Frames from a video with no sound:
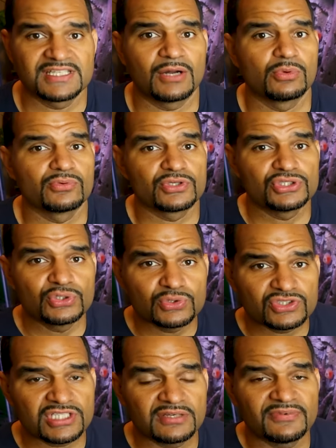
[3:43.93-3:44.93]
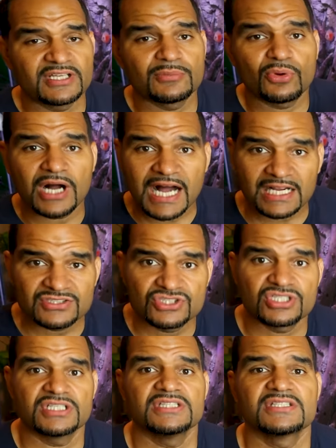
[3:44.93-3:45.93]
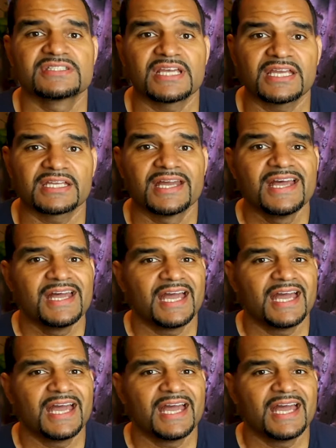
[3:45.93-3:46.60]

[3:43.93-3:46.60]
that will reduce the available oxygen in the tank